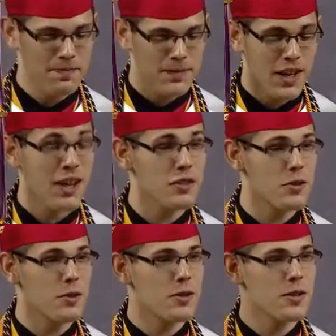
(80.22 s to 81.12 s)
As
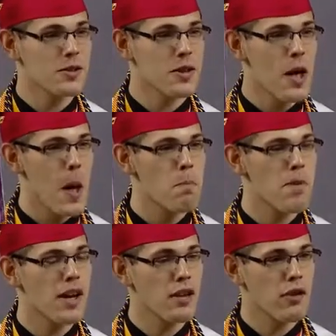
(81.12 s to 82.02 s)
juniors,
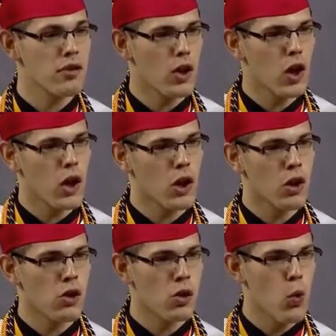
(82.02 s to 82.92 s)
many of us
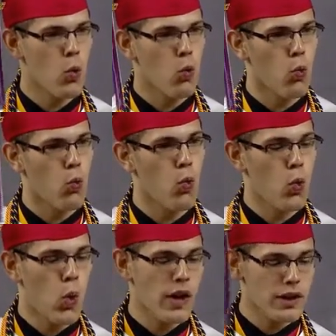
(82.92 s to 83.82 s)
learned
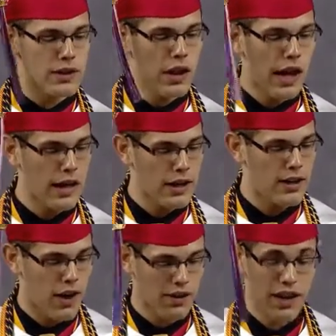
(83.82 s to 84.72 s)
what it is like
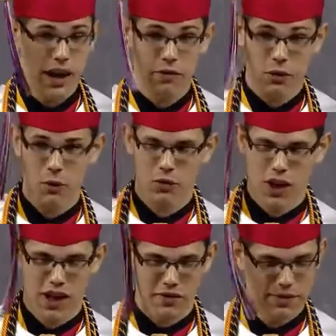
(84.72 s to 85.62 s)
not to have a social life.